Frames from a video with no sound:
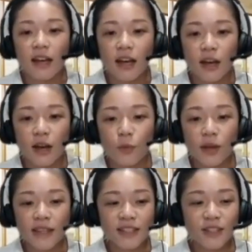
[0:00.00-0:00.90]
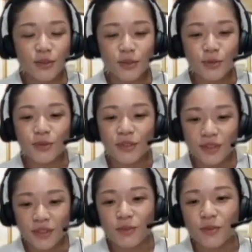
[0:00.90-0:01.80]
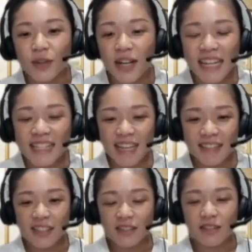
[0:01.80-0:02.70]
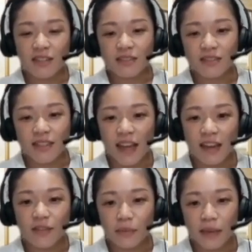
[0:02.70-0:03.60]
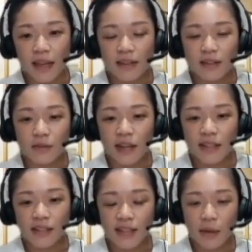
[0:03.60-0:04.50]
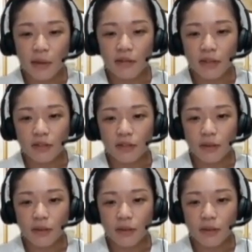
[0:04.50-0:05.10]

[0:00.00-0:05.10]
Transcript: What kind of insights did you get from that? What answers came up for you?